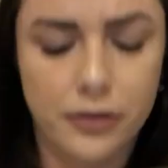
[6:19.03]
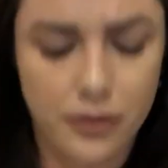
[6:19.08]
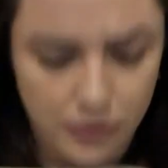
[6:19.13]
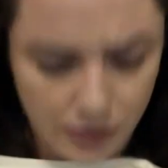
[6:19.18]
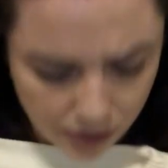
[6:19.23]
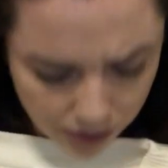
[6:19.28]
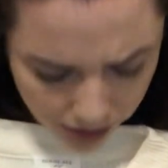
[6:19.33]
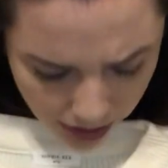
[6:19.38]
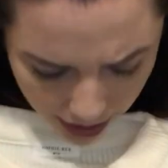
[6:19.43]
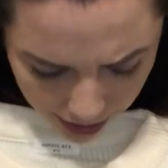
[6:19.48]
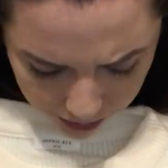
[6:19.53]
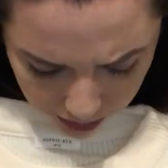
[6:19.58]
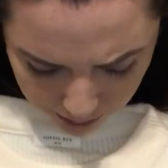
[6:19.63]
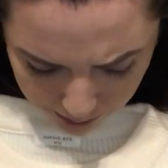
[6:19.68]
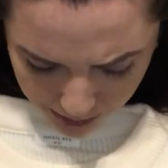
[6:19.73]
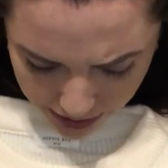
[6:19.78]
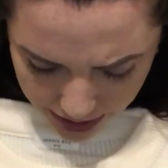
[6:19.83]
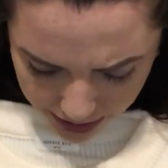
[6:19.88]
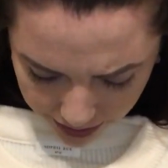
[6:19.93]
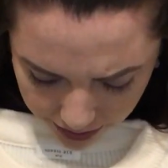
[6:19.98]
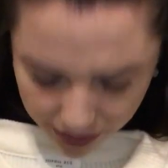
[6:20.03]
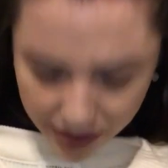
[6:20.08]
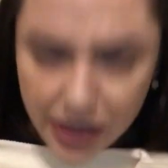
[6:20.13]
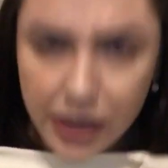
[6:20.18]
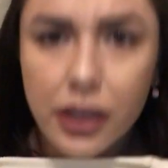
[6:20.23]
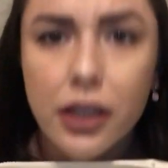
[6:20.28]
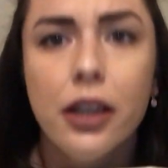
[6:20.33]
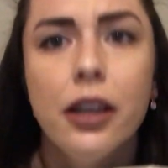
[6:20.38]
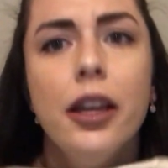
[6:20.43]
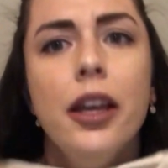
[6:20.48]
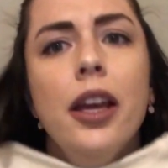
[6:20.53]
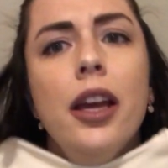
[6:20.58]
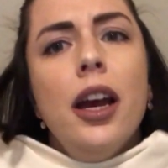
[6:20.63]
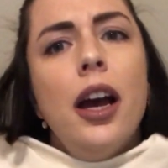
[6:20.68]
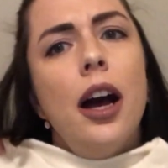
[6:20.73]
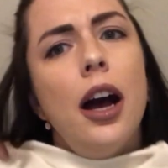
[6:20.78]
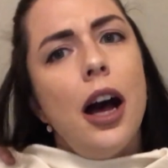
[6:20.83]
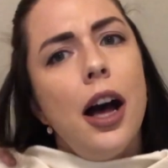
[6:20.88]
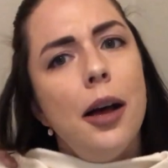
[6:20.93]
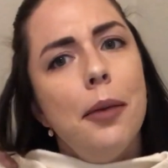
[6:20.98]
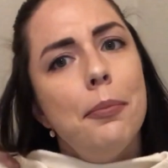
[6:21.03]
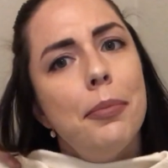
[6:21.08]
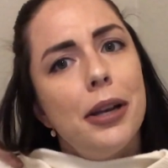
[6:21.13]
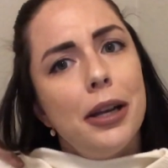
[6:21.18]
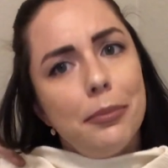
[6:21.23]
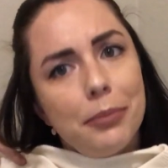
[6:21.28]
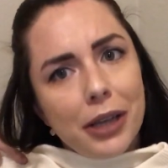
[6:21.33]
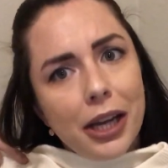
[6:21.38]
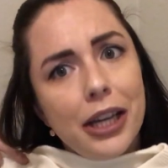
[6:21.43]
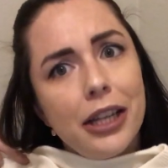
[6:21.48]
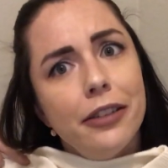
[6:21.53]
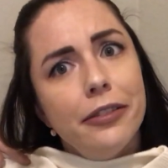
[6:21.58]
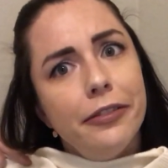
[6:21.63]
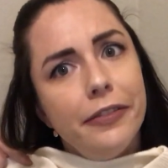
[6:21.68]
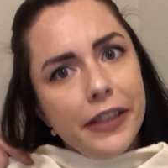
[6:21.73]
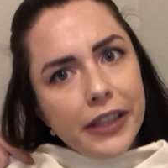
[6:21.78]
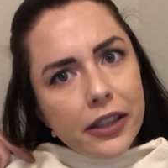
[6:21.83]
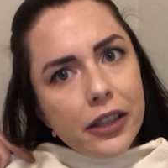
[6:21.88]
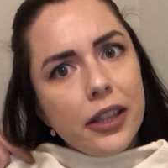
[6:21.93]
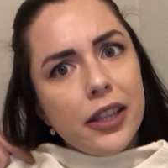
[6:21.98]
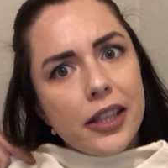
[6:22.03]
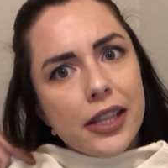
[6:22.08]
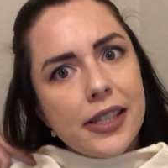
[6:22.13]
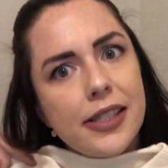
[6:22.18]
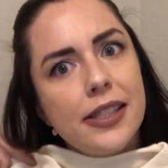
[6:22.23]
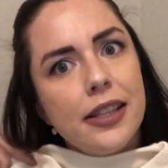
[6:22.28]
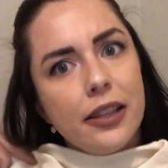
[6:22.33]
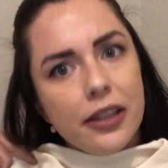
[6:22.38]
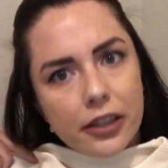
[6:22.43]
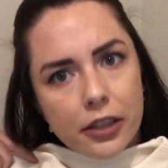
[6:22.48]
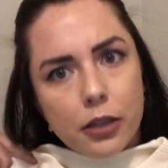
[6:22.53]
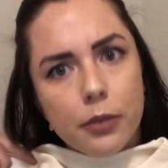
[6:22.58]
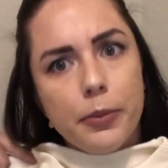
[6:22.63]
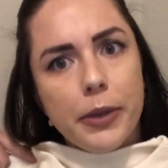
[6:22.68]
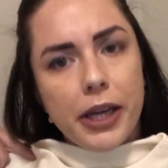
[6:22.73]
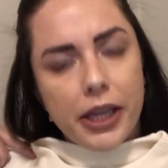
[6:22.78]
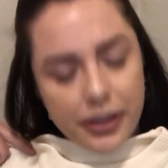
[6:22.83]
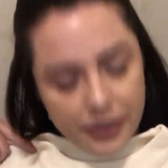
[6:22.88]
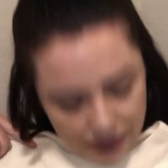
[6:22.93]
the whole color block thing, but I'm kind of feeling this a little bit.